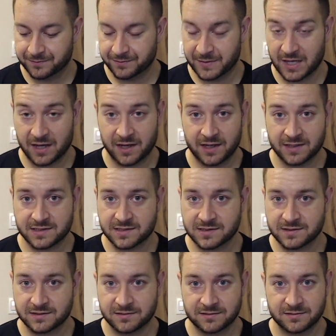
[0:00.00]

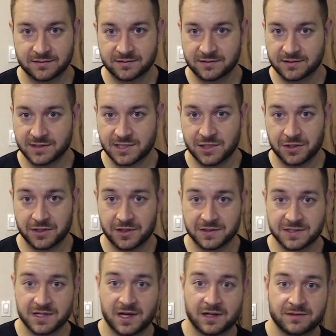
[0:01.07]
Guys, see you on the other
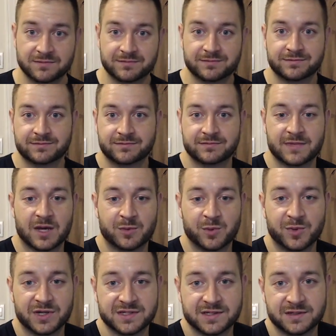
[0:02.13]
side. Happy
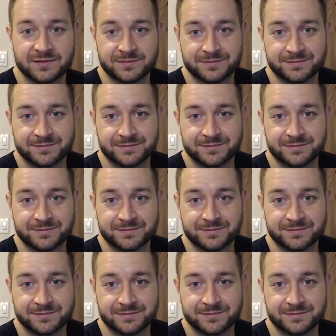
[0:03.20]
busting.